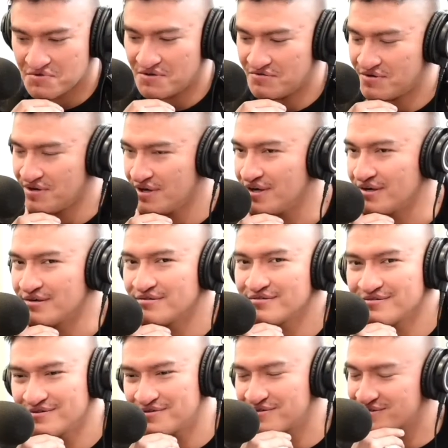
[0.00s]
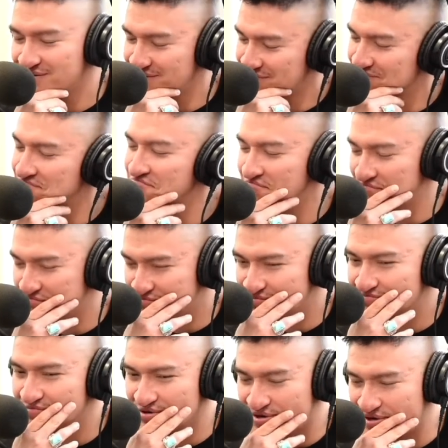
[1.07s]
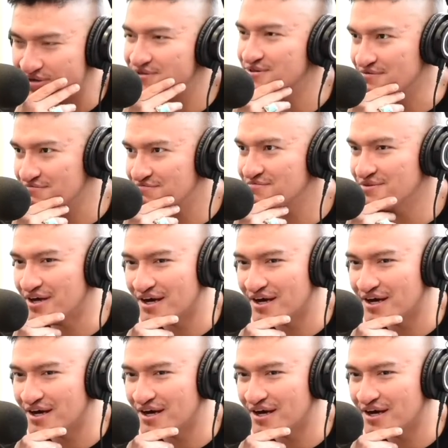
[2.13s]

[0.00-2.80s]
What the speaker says: Okay, that's pretty decent.